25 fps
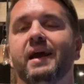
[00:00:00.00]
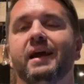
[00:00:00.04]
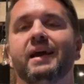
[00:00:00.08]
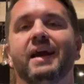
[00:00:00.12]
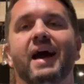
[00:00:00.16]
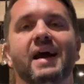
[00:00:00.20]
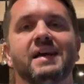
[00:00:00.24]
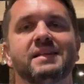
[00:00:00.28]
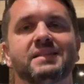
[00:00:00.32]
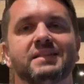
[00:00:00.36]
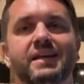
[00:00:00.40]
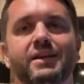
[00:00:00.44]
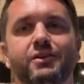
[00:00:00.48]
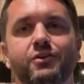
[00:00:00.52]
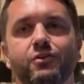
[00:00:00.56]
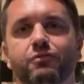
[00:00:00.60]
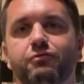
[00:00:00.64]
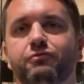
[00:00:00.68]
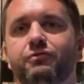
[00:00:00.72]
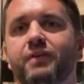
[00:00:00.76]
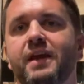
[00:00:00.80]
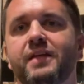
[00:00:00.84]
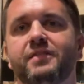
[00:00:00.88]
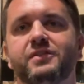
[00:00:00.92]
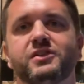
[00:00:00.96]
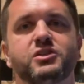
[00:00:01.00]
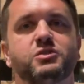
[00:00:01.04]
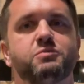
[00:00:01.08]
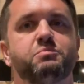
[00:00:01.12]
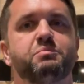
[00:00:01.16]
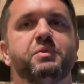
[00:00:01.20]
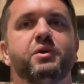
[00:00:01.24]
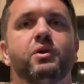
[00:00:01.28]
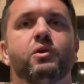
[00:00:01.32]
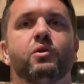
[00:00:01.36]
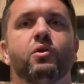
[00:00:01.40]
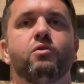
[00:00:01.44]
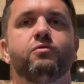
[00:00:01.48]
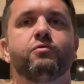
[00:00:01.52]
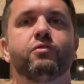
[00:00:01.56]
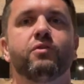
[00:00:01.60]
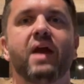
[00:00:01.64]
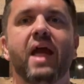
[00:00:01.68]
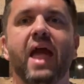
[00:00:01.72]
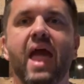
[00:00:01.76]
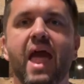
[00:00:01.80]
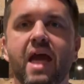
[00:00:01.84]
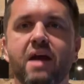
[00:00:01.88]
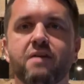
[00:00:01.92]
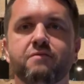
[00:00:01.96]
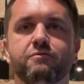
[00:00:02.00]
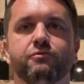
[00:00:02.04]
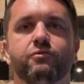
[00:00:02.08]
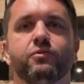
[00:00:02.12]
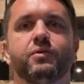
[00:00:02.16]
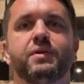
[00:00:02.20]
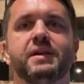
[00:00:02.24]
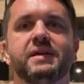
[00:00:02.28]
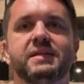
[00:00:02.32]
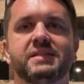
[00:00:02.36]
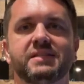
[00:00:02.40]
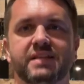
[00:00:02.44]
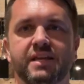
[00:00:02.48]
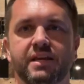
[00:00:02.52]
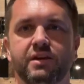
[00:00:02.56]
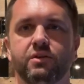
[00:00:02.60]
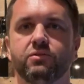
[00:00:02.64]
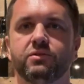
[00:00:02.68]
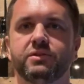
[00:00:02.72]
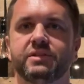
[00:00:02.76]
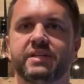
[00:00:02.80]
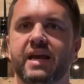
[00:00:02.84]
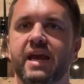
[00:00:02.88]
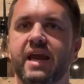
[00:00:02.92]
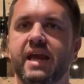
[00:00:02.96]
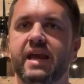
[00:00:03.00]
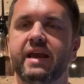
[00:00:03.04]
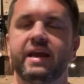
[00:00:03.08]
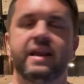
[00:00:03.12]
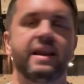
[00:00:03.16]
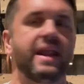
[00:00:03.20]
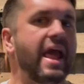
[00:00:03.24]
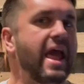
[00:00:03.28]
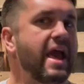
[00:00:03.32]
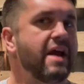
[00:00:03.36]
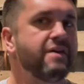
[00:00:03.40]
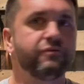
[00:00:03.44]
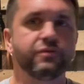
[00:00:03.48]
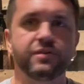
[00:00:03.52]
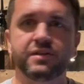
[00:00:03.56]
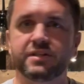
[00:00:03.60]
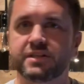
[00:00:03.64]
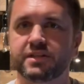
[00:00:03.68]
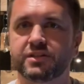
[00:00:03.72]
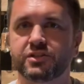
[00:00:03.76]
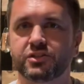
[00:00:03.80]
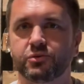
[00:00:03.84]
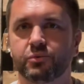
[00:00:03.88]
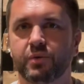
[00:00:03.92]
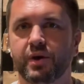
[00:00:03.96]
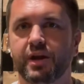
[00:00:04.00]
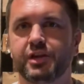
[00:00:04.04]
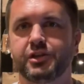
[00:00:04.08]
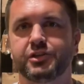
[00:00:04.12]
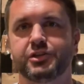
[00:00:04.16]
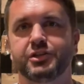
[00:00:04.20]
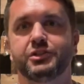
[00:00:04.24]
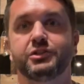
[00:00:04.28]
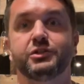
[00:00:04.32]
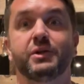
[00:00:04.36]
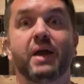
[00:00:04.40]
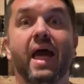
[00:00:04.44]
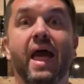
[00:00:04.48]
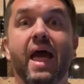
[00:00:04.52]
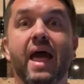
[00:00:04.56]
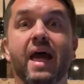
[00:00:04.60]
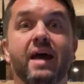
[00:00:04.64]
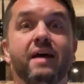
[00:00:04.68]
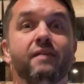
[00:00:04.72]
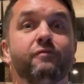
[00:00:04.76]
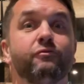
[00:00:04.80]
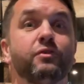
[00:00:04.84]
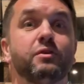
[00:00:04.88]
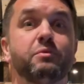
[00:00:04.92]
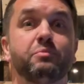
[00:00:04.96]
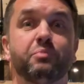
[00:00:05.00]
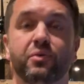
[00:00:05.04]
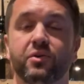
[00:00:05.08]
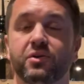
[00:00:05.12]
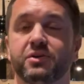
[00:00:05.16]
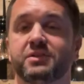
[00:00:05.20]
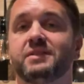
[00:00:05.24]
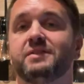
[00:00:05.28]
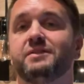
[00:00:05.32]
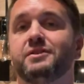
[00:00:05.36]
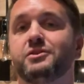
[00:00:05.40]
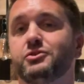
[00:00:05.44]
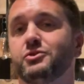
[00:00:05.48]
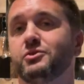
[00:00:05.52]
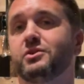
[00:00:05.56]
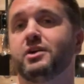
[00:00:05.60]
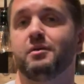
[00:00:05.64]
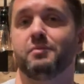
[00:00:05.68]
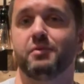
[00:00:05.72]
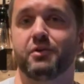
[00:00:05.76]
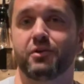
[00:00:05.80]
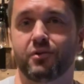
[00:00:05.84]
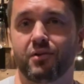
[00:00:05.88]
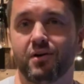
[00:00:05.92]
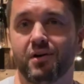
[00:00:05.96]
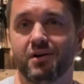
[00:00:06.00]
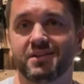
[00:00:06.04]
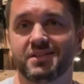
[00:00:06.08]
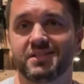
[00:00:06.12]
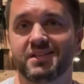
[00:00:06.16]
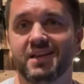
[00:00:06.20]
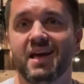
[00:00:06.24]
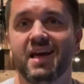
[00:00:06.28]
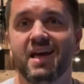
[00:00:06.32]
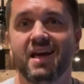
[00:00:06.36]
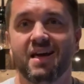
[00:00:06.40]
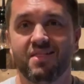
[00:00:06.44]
Guys, let your faith spill over every single day in every situation to every person that you come across.